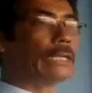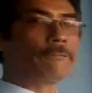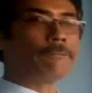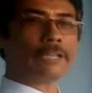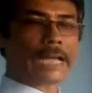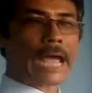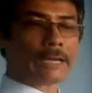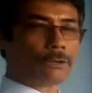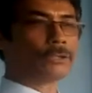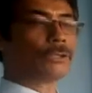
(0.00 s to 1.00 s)

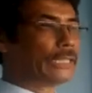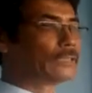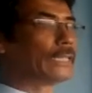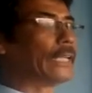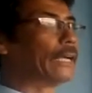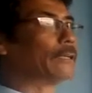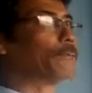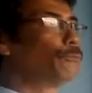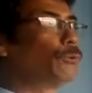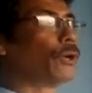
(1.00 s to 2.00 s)
infertile, or you can say
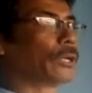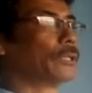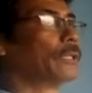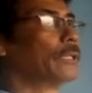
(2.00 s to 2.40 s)
that poor.